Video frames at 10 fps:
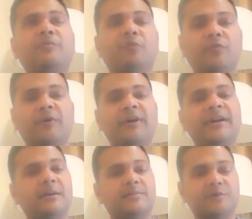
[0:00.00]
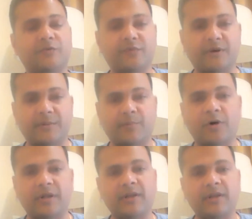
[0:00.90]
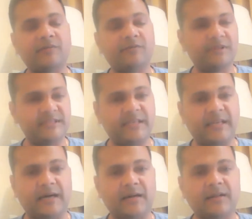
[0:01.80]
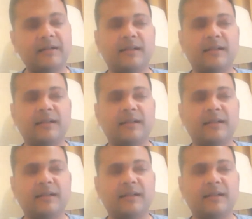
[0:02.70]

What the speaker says: be fulfilled in terms of reporting with Jira,